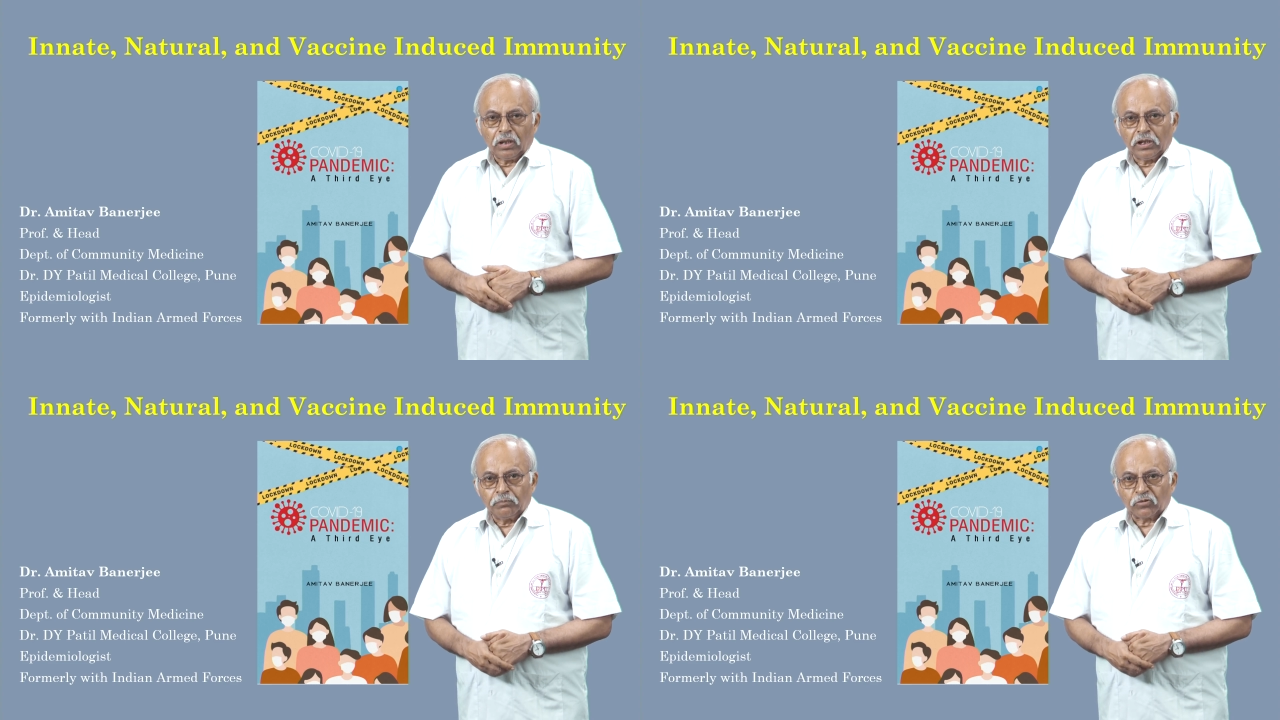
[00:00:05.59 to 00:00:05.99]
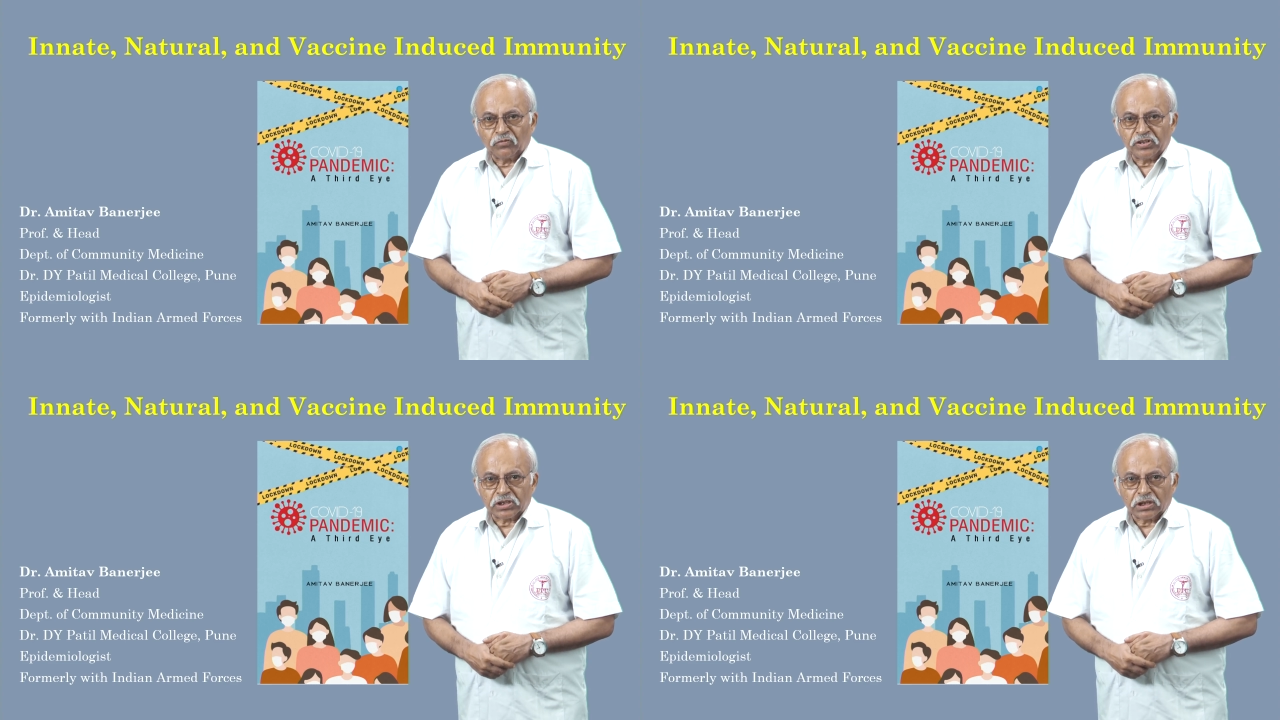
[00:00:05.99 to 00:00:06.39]
I am
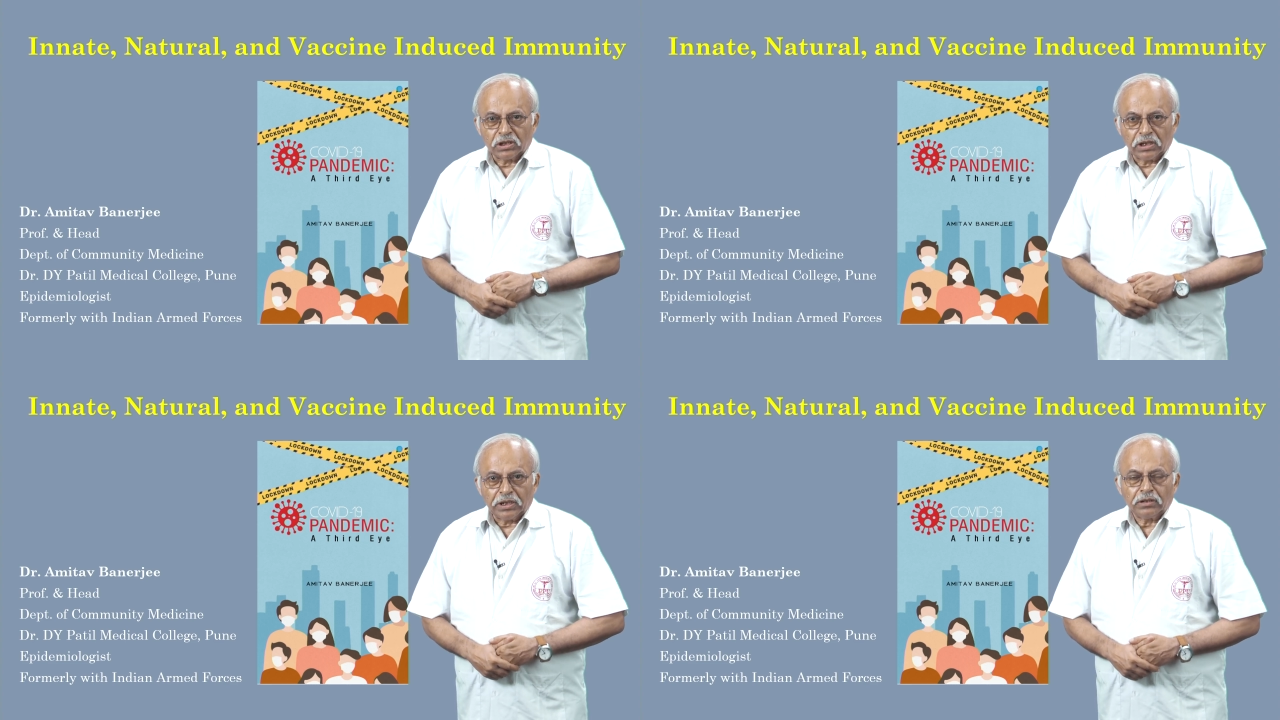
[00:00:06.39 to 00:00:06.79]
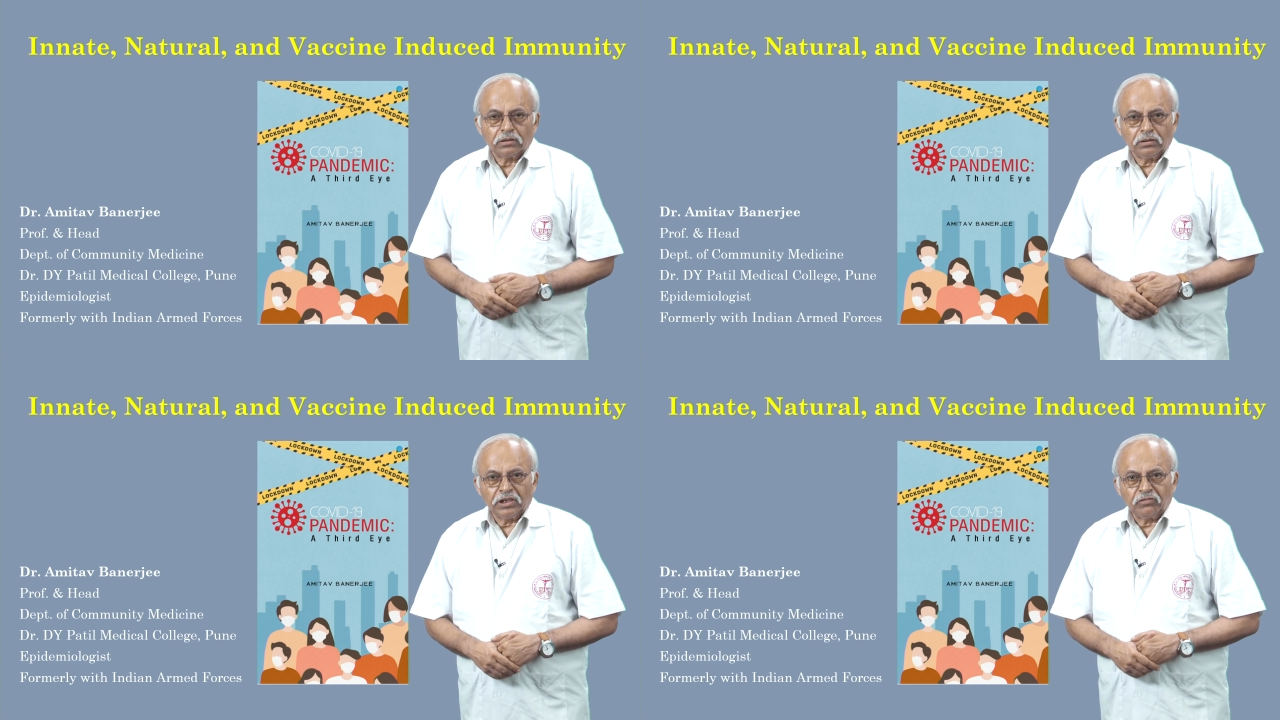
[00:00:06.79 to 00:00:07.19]
professor and head
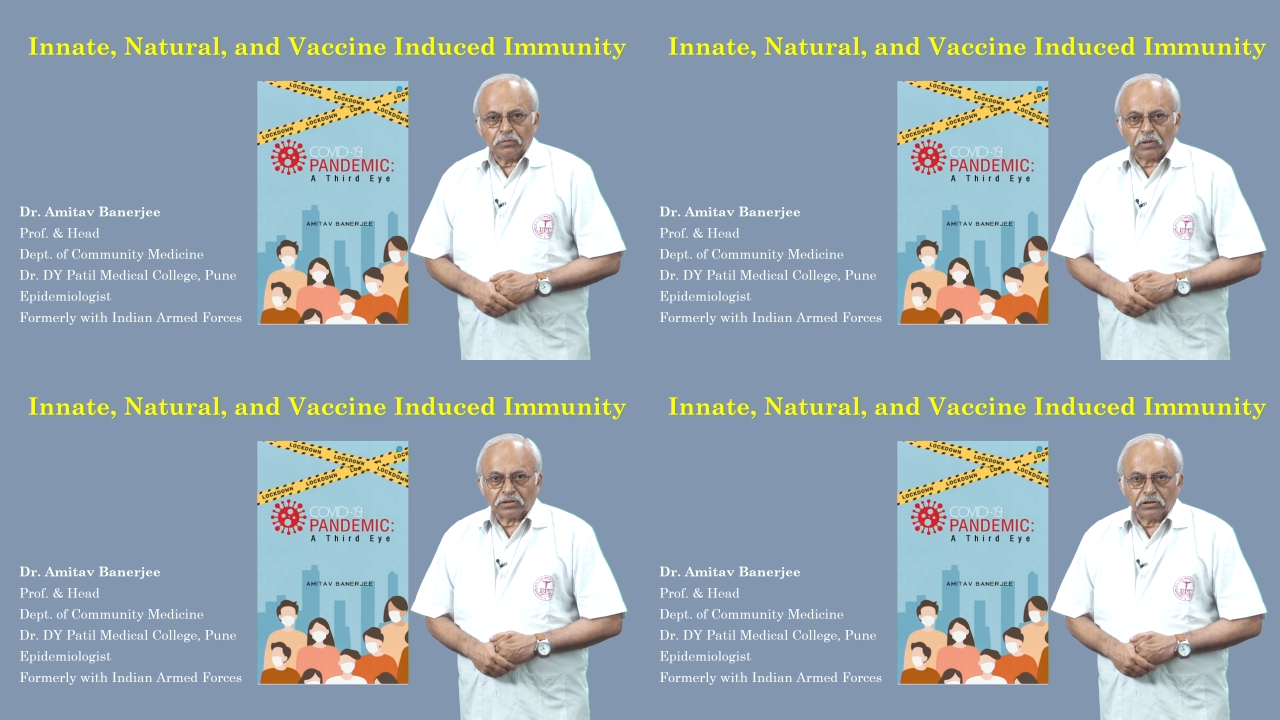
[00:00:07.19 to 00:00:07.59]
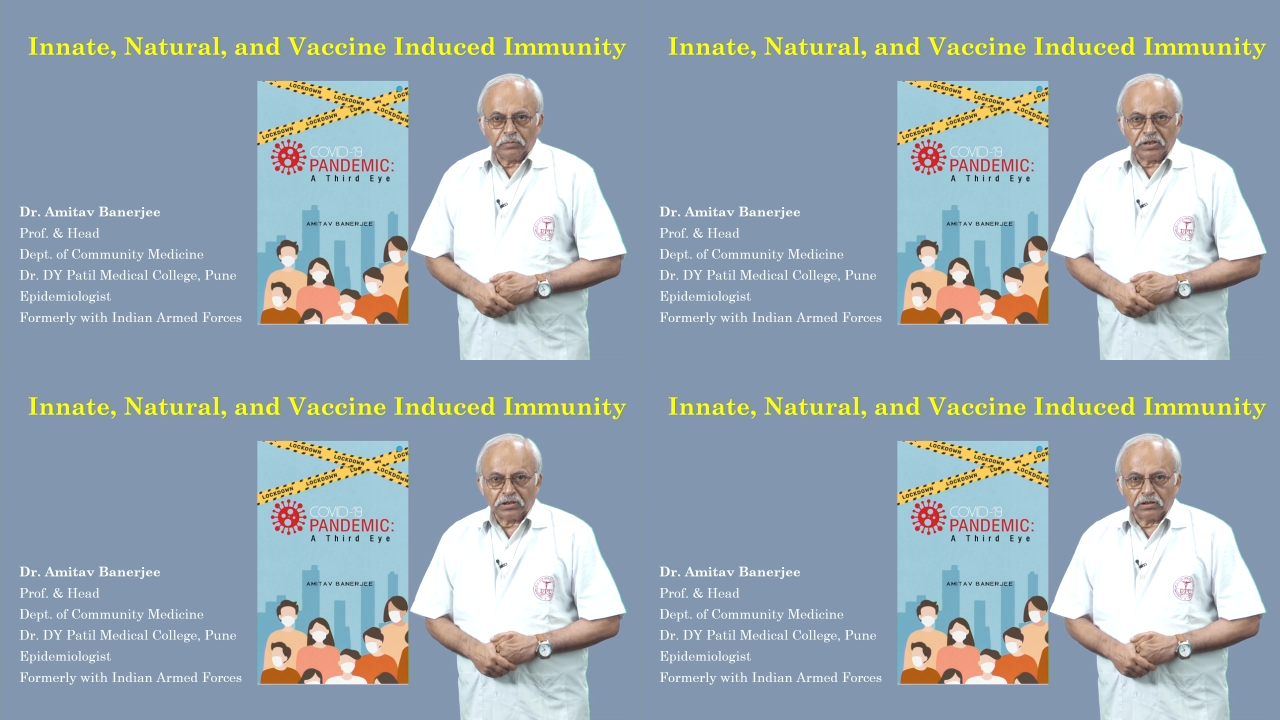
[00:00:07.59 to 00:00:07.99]
DY Patil
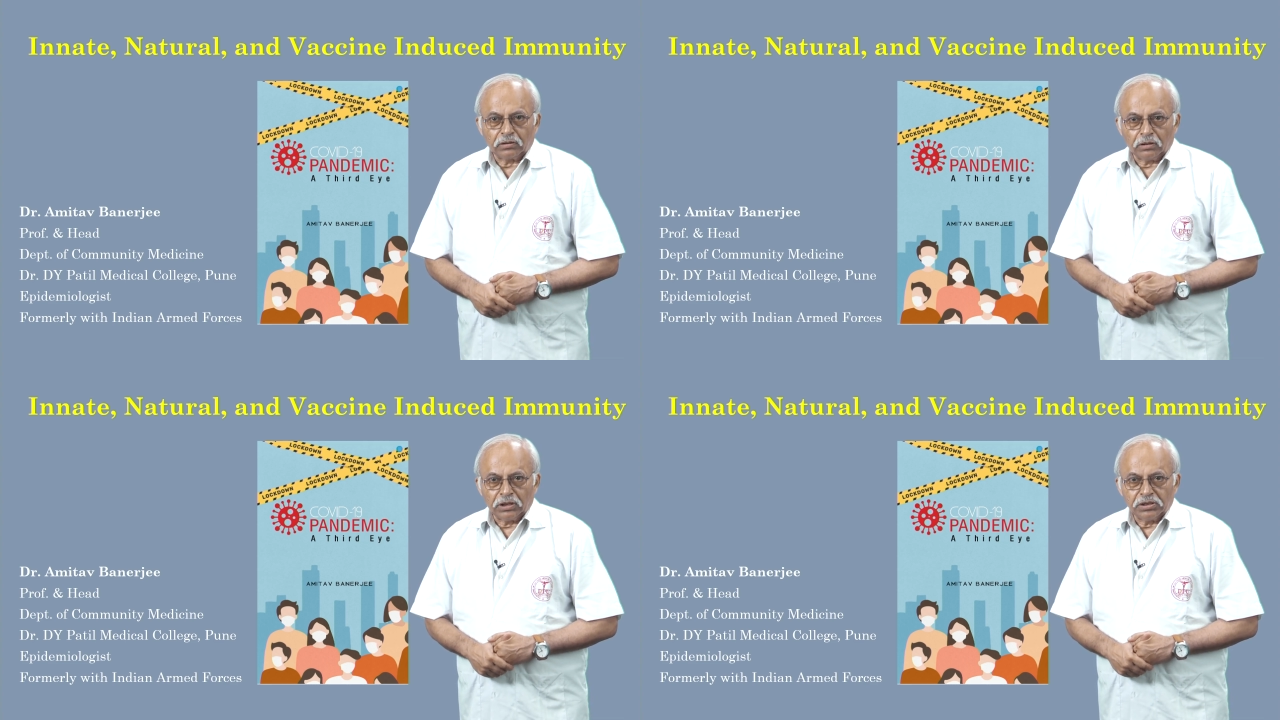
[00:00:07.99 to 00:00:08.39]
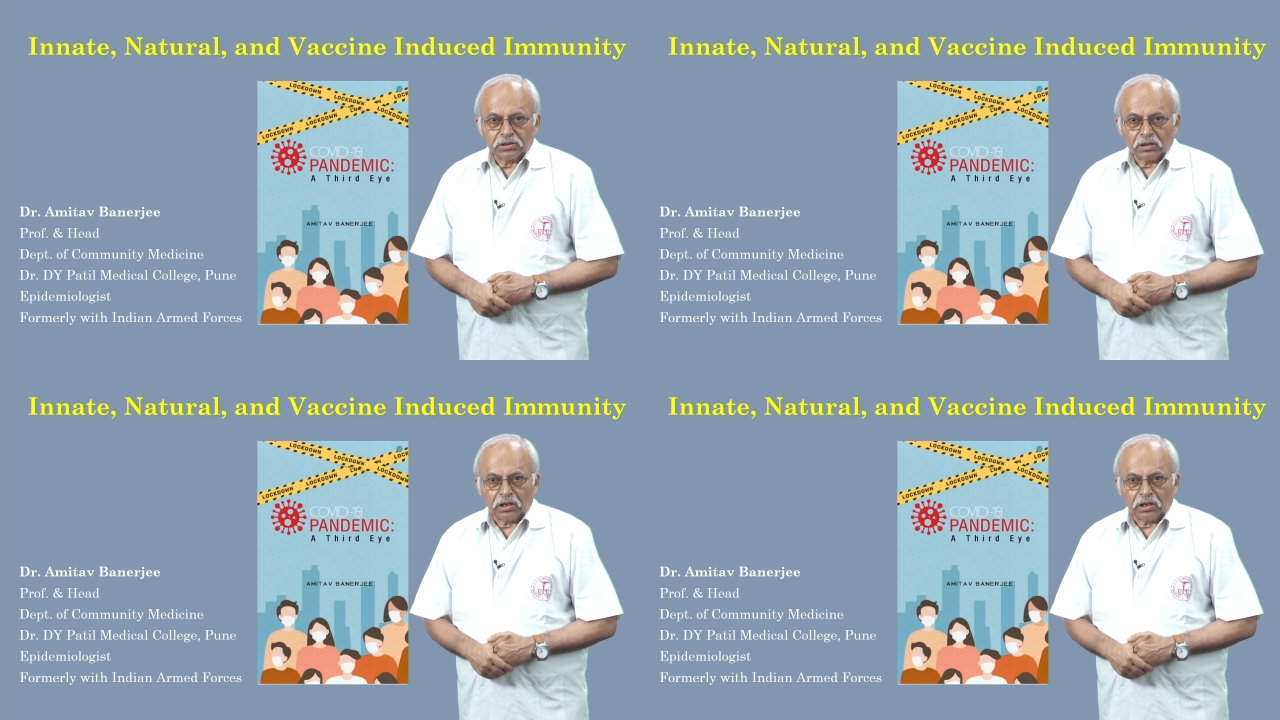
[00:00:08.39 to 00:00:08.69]
Medical College.